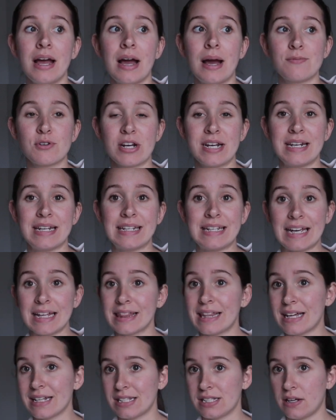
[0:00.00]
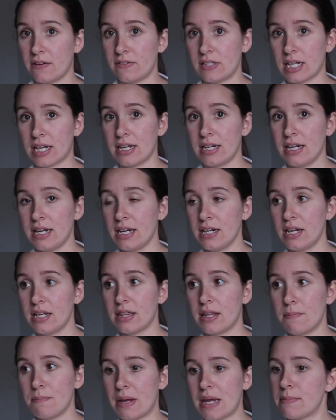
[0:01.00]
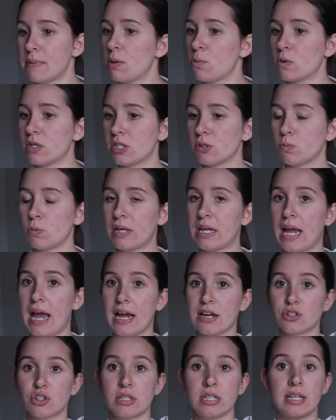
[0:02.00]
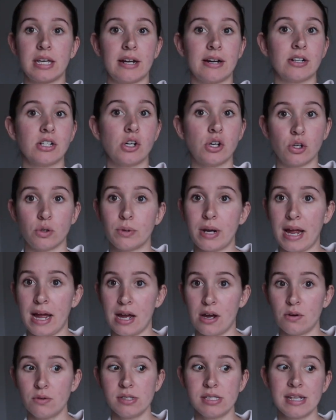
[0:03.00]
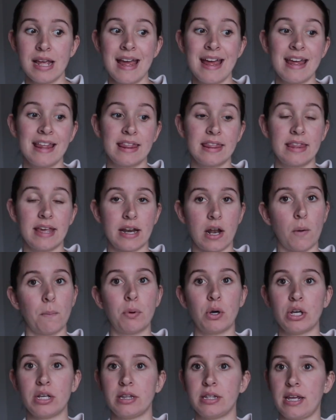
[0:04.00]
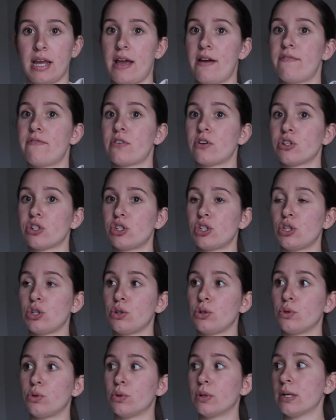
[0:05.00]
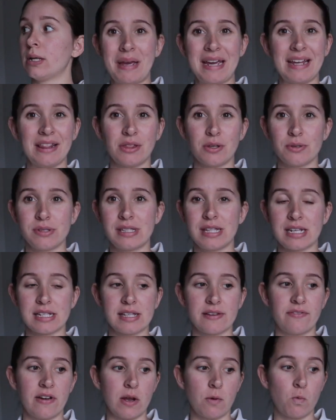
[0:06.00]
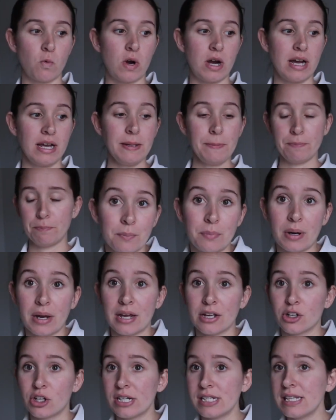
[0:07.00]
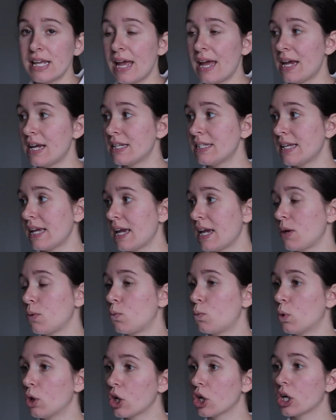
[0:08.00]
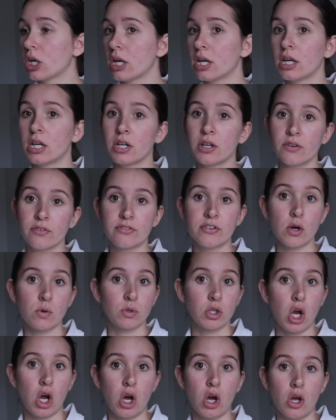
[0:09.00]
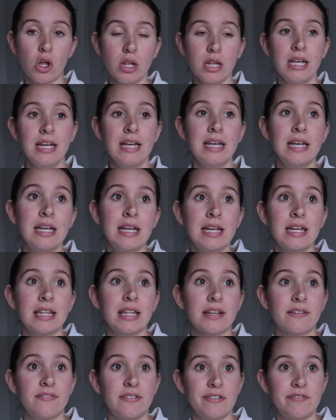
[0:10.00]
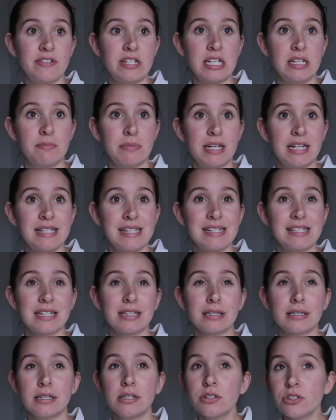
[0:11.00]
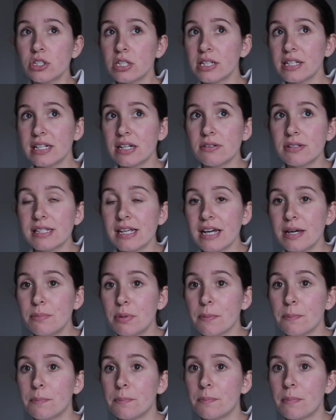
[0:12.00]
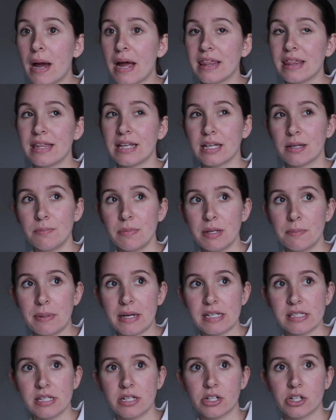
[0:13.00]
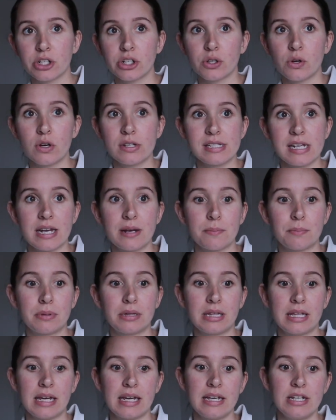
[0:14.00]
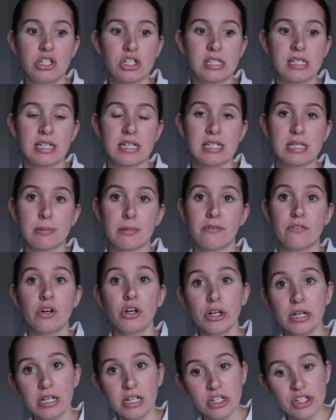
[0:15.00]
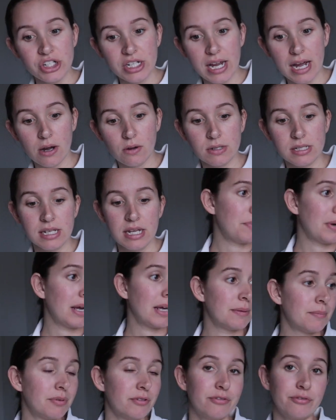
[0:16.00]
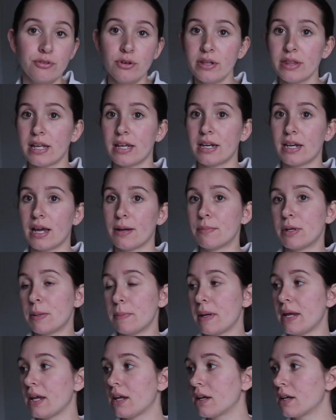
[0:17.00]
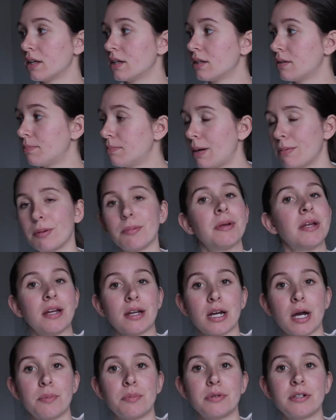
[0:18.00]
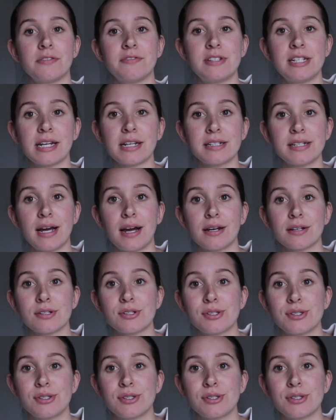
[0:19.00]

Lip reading: I'm trying to get that stuff secondhand. And then maybe once we actually get our own house, then I'll put in the effort to paint those things if I want. But Chris has a work phone call in like 15 minutes. It's a little chilly outside, but I think me and Paisley are gonna go outside and play just to get some of her energy out. But before then, I'm gonna make probably a couple of TikToks,